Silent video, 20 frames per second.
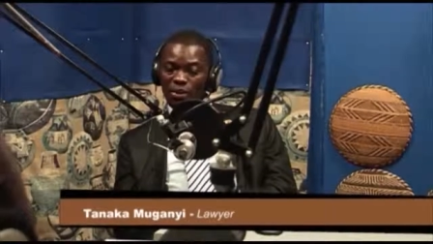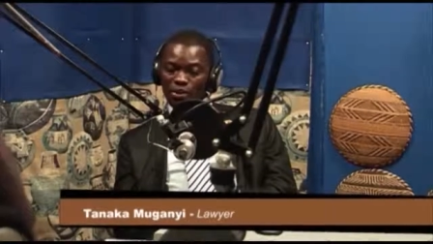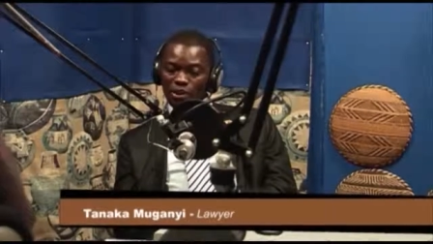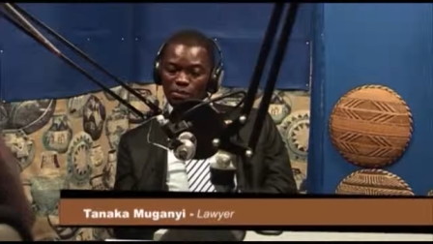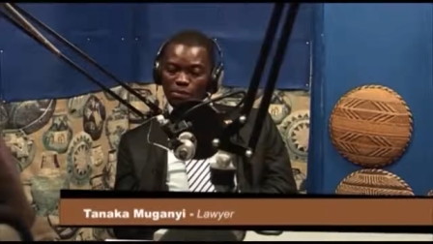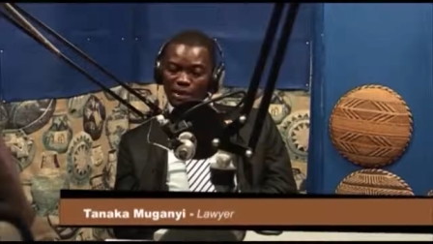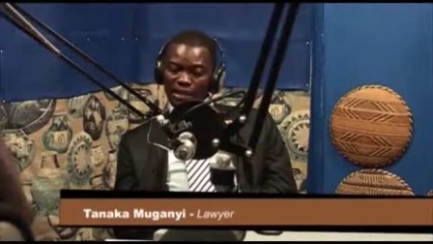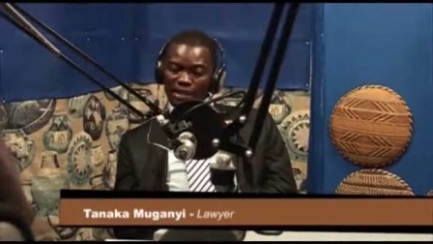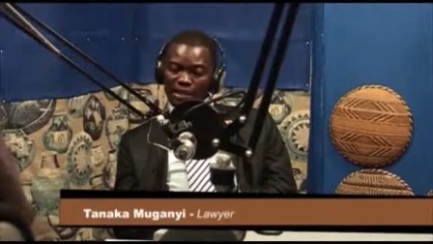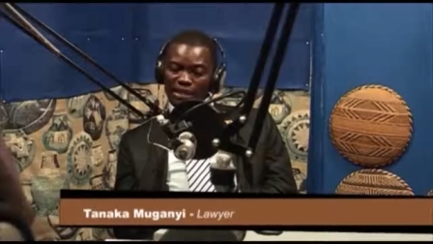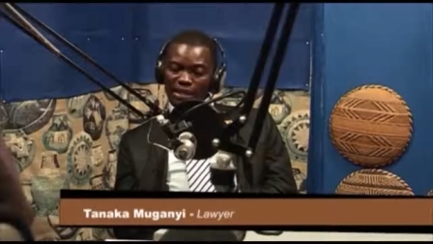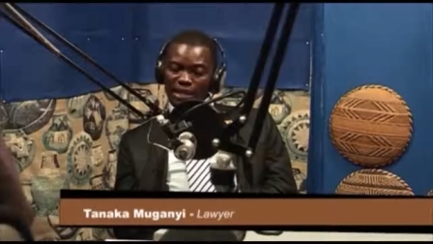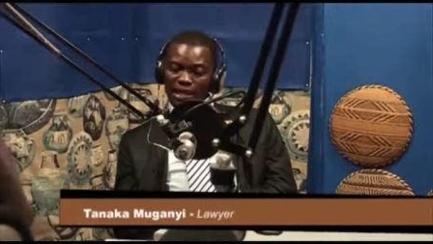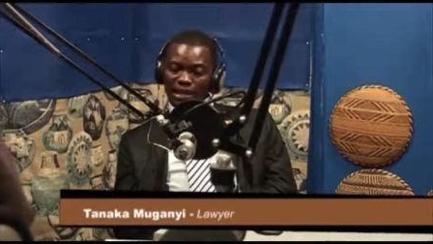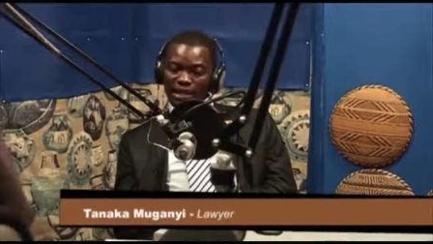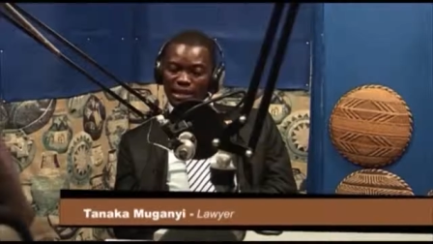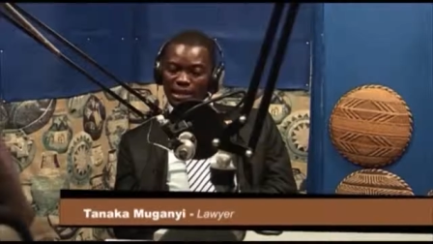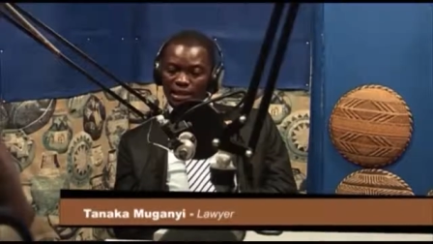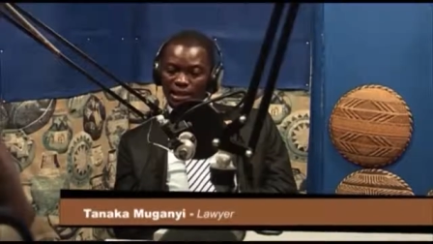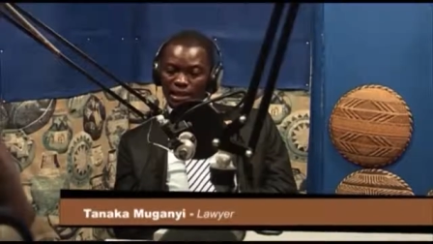which
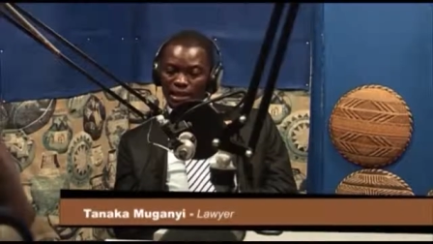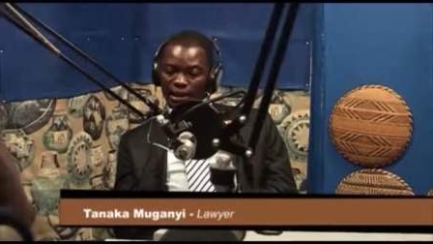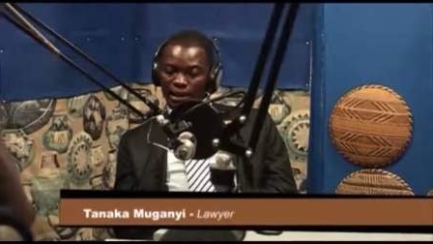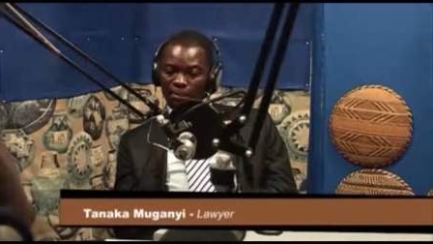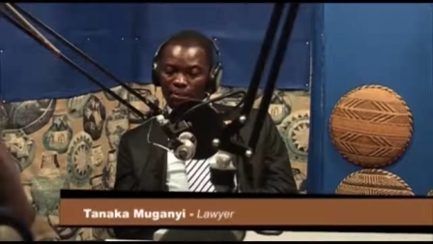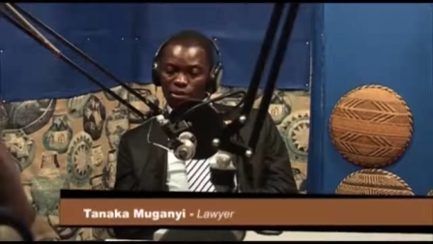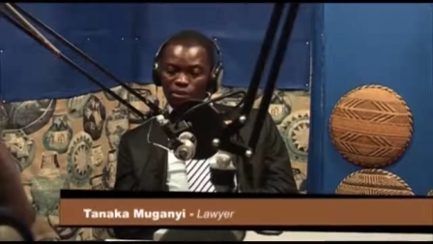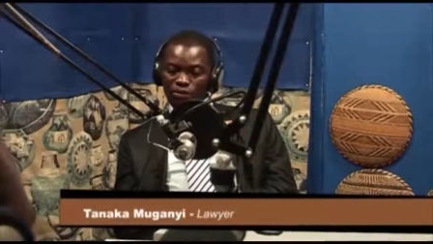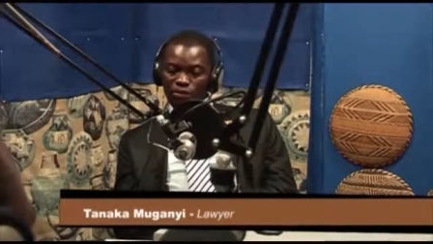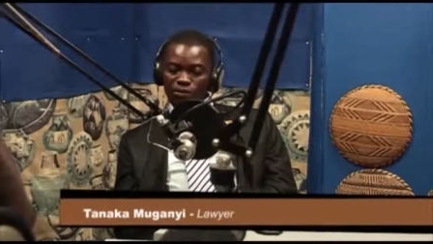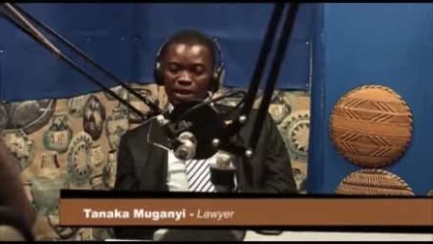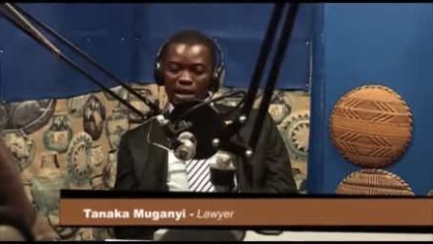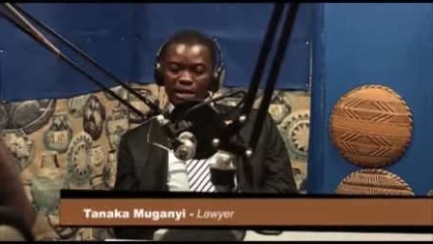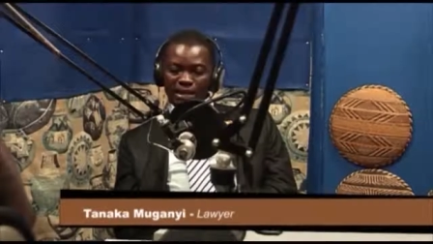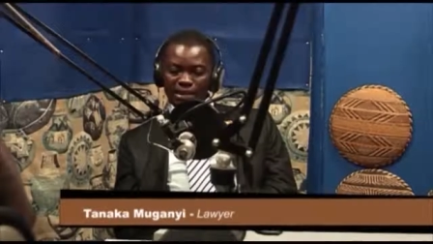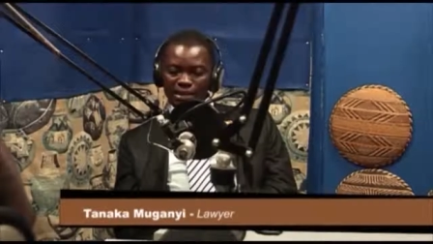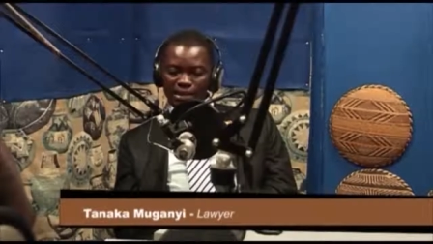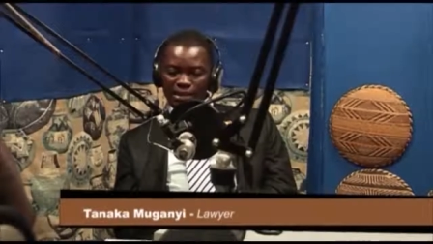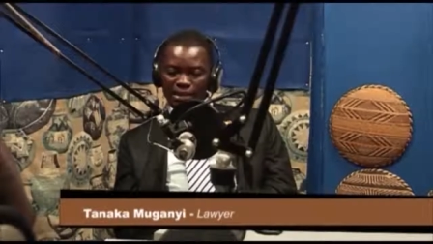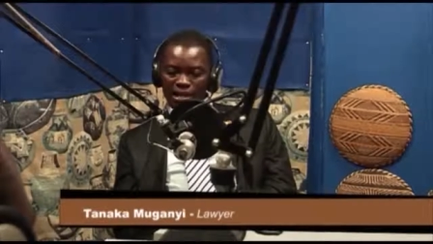basically
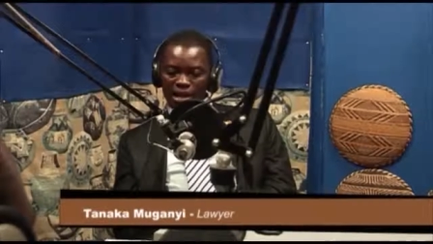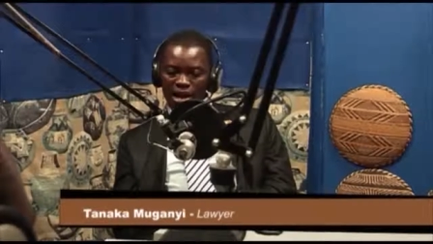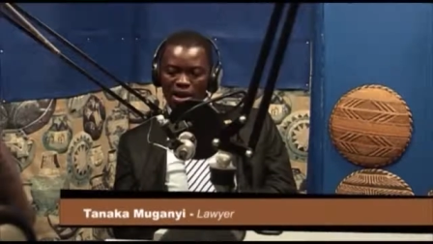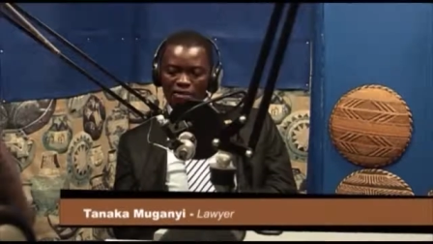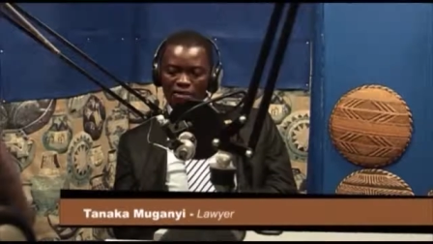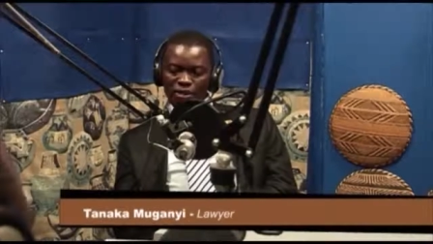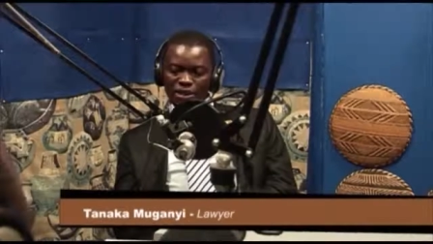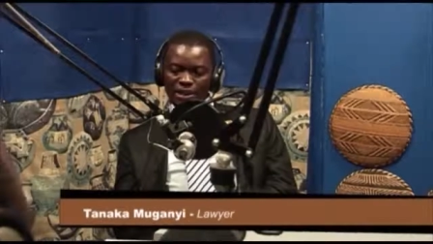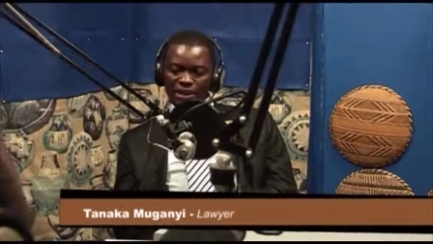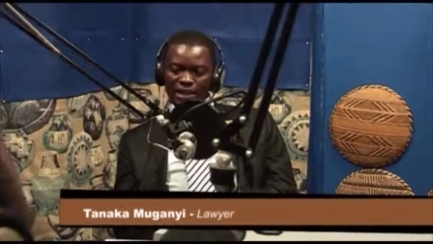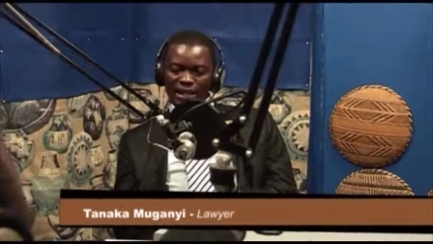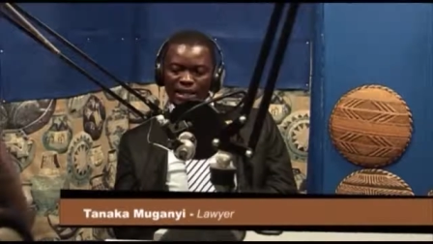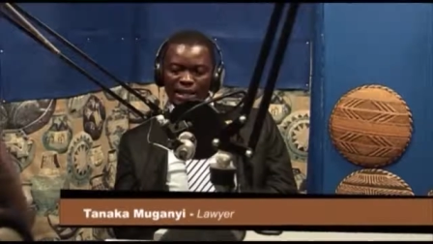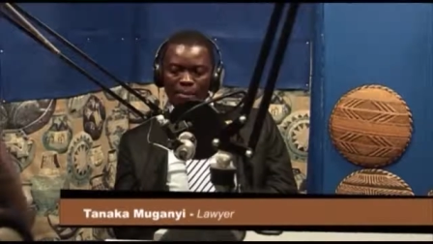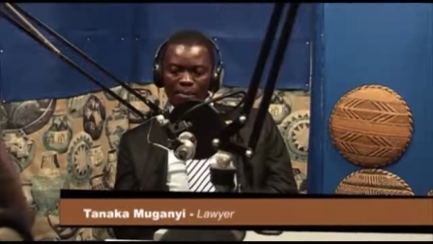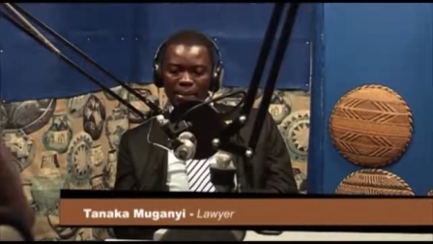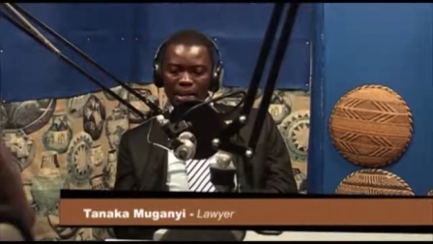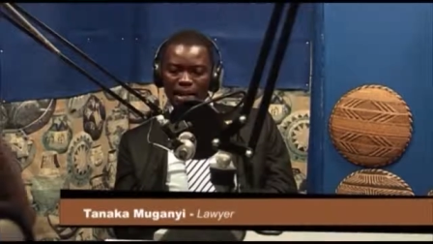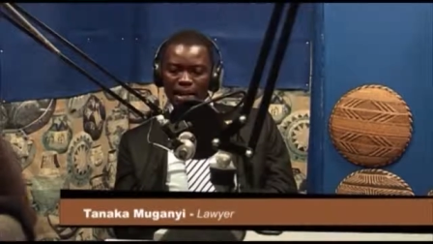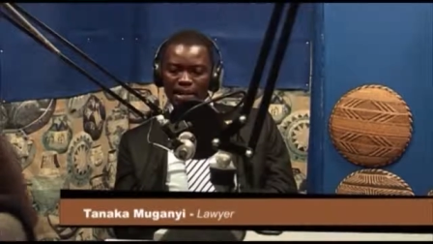provides for
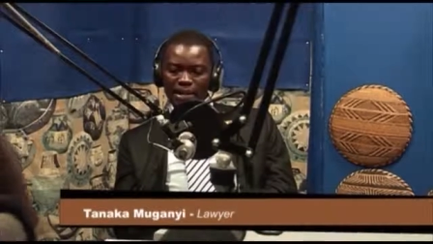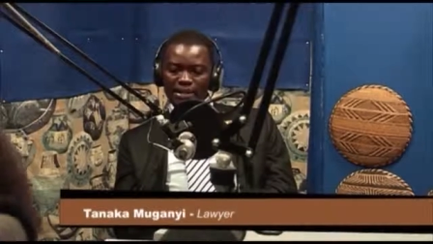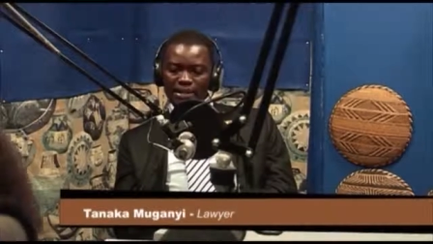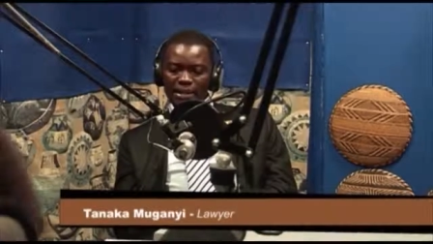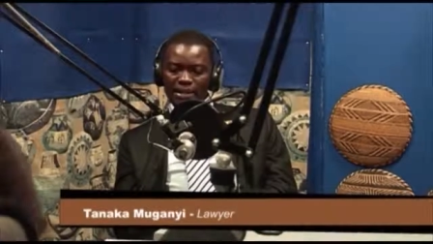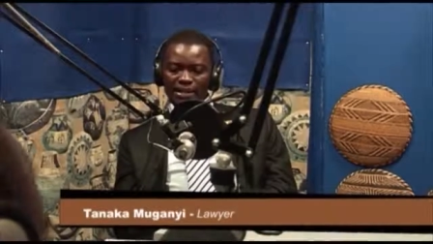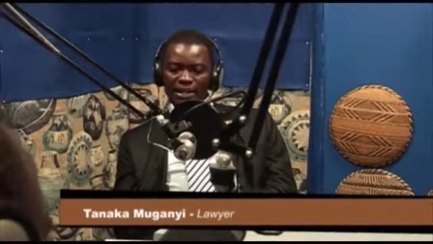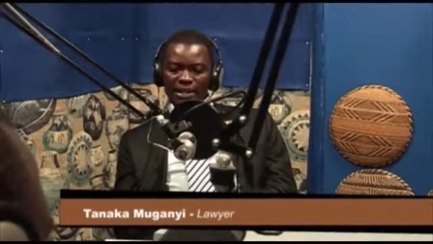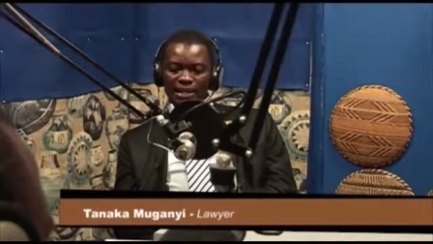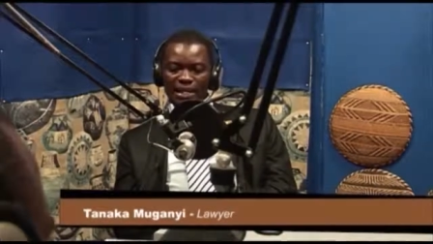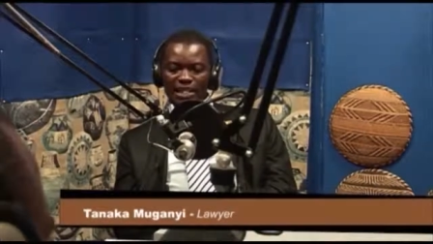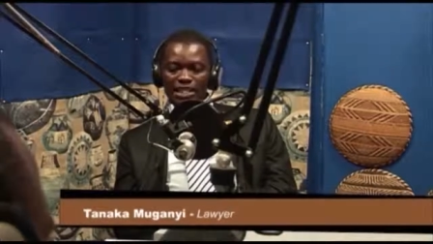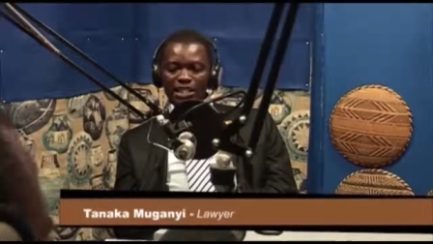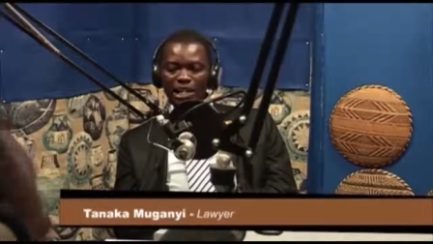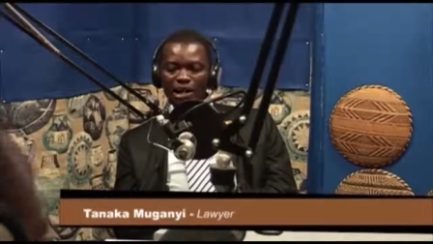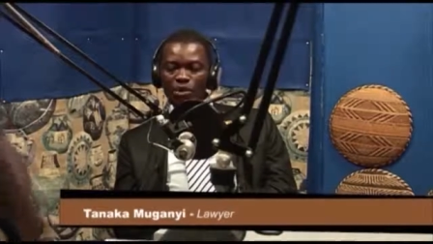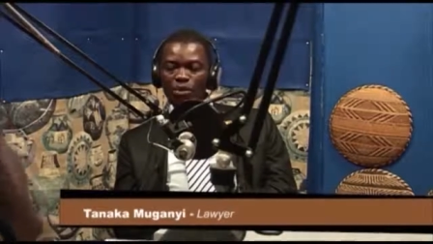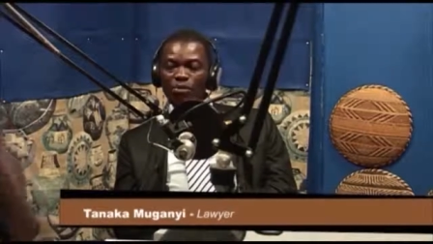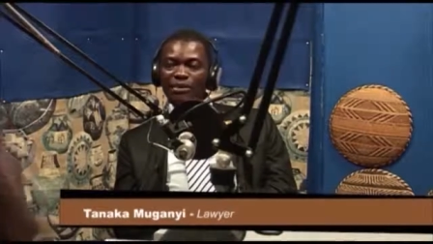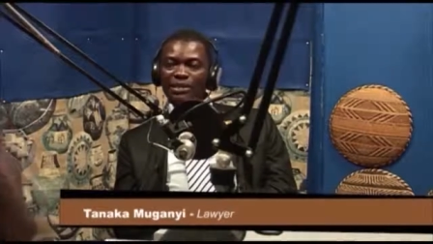gender balance as a
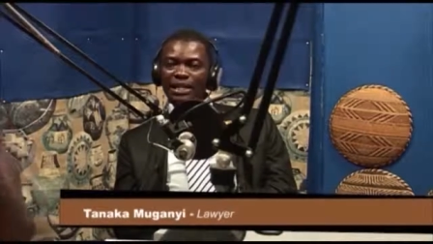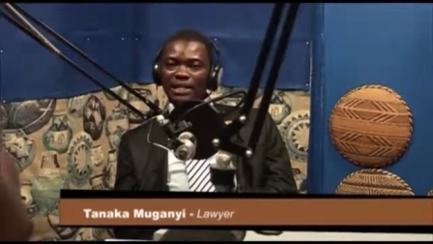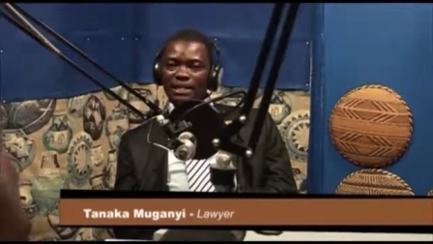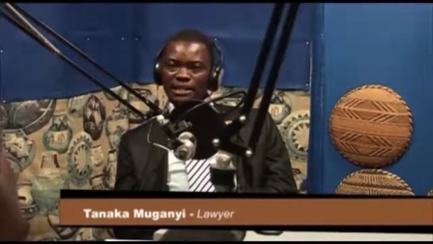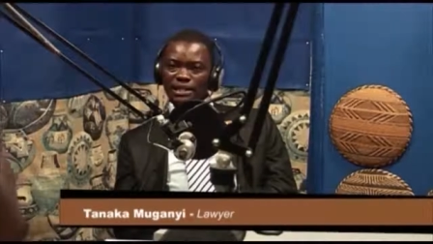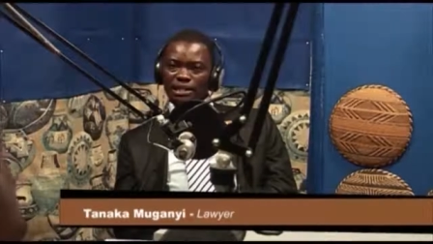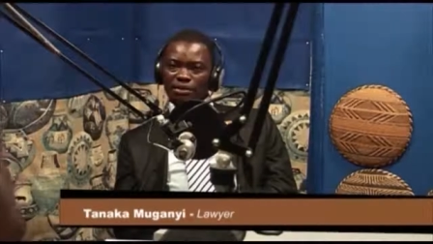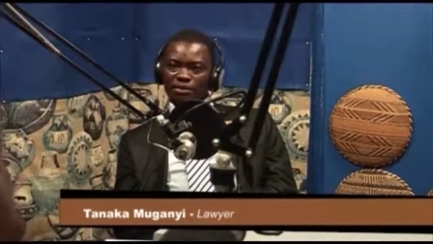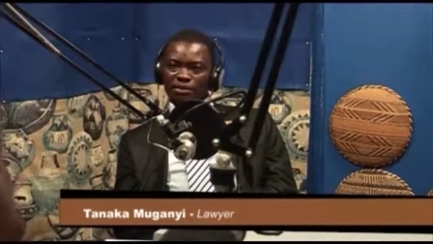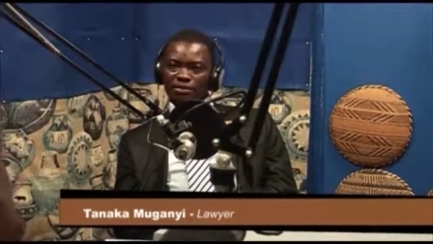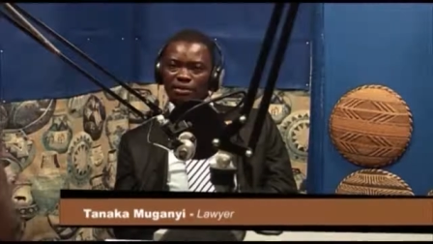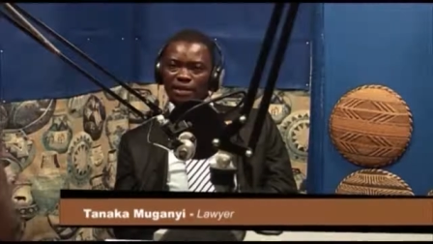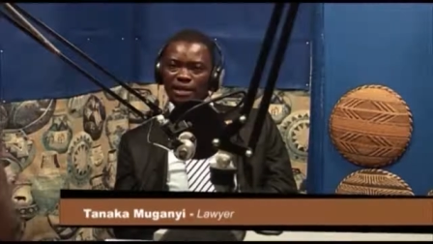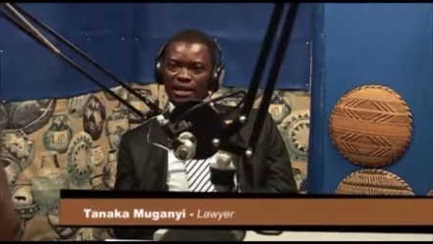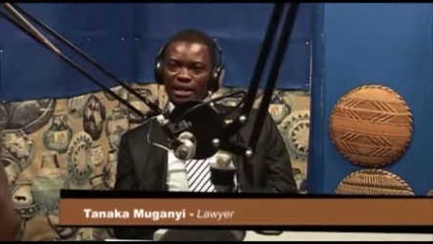national objective.